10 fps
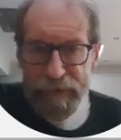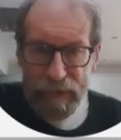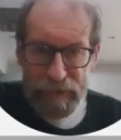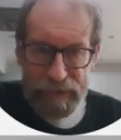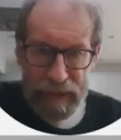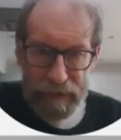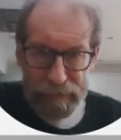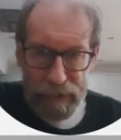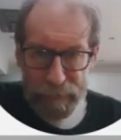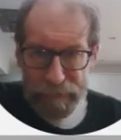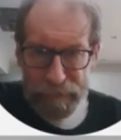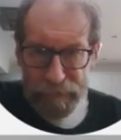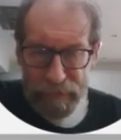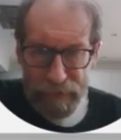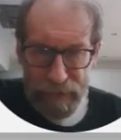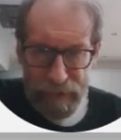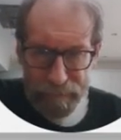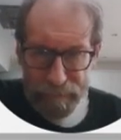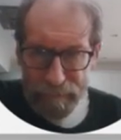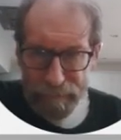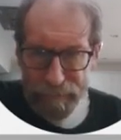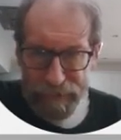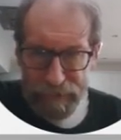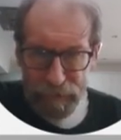Those tailored groups fit